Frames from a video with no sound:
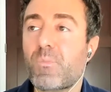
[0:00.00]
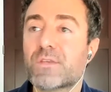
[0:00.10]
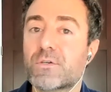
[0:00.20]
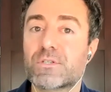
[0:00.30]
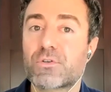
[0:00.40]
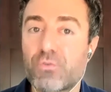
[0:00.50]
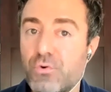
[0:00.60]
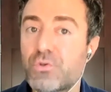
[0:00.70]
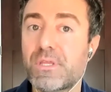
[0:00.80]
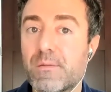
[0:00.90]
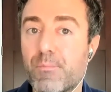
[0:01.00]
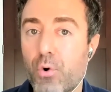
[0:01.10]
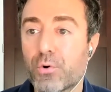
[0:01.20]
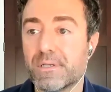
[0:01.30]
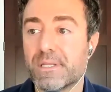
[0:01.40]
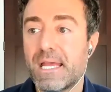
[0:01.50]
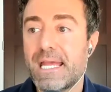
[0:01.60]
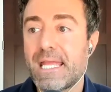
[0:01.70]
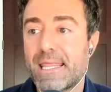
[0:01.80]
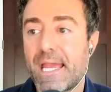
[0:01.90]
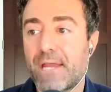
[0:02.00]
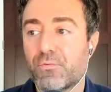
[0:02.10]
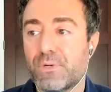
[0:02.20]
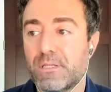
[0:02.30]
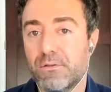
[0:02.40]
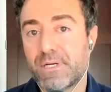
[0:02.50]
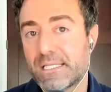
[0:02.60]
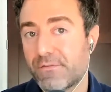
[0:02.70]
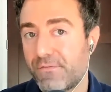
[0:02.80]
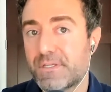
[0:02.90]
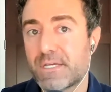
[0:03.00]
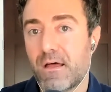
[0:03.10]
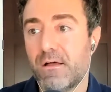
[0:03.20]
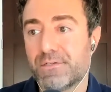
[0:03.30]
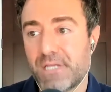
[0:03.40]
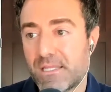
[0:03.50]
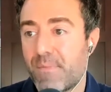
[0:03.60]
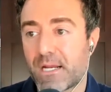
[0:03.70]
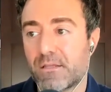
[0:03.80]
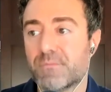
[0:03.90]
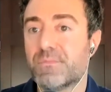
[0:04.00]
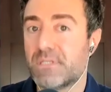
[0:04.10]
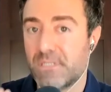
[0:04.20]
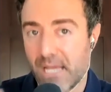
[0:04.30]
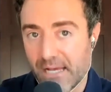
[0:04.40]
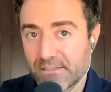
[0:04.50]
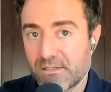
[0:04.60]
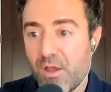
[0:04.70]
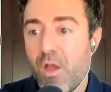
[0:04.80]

So it's crucially important that we look at the physiology and the mechanisms, yes,